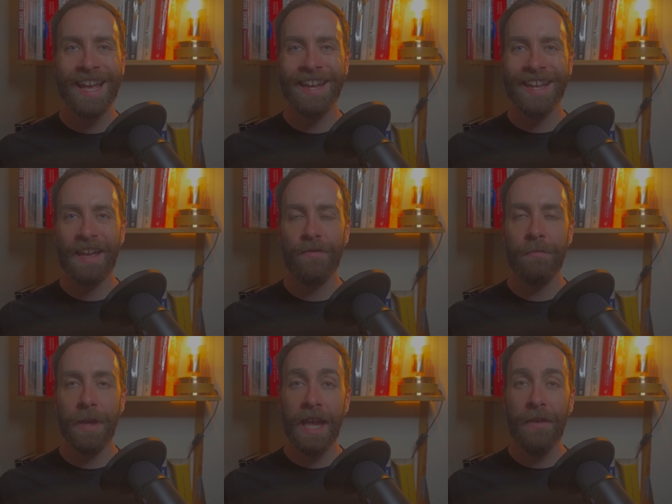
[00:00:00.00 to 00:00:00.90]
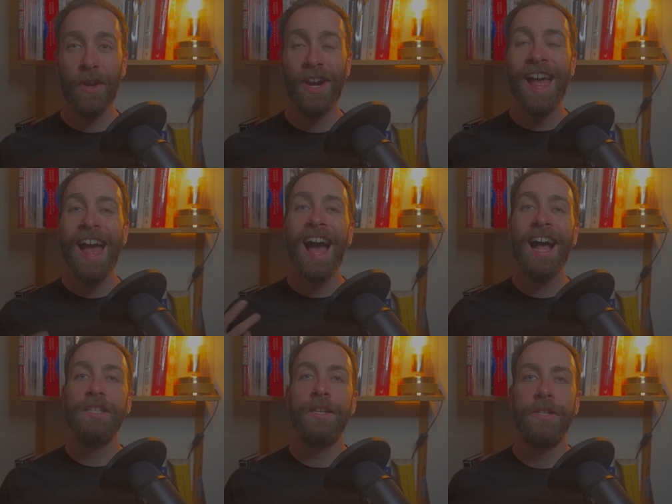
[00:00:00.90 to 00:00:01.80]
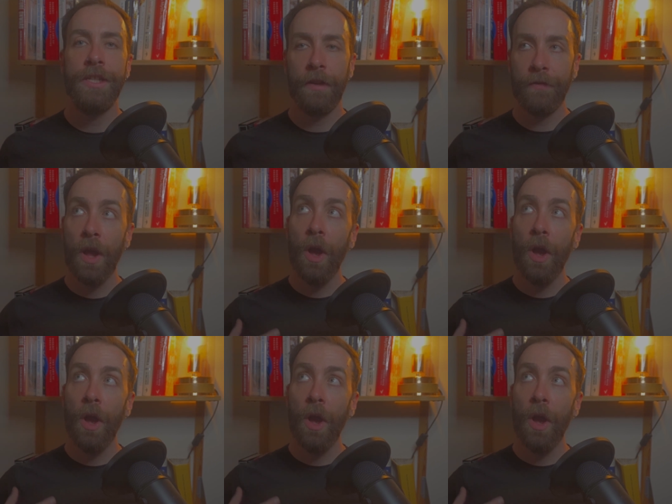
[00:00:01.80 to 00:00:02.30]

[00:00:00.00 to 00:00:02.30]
in a given behaviour, ask yourself,